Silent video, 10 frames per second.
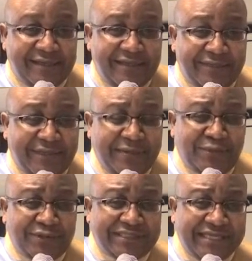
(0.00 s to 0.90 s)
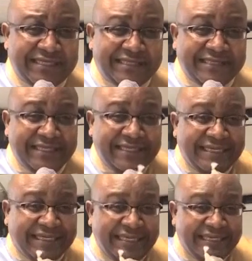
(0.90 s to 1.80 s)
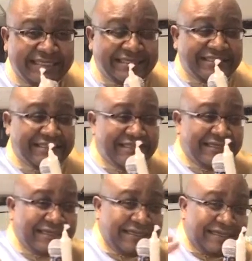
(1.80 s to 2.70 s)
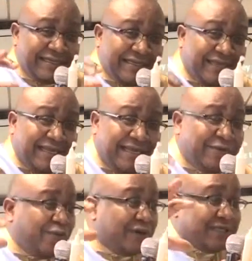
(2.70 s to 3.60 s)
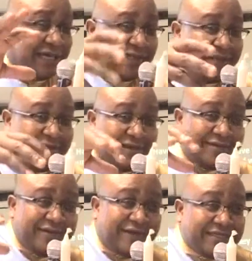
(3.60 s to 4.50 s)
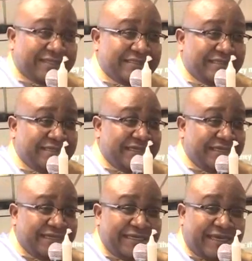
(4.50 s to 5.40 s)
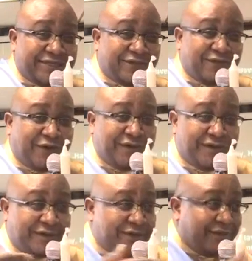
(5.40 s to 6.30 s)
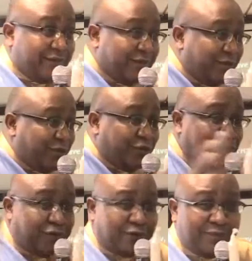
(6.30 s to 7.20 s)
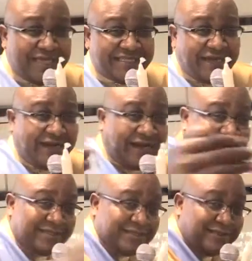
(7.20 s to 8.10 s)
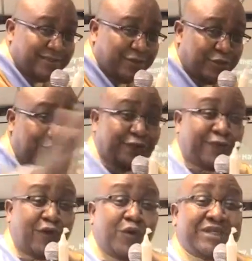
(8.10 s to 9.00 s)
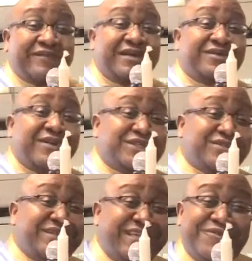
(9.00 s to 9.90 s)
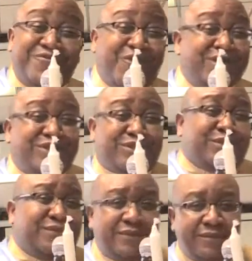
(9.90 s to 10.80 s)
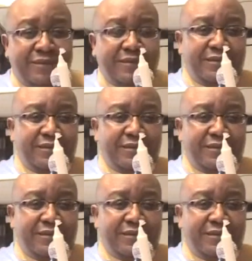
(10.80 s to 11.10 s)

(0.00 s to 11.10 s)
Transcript: The Bible says kings, they are like water and rivers in the hands of God. Yes. God makes their heart to flow whichever direction He Jesus. wants to.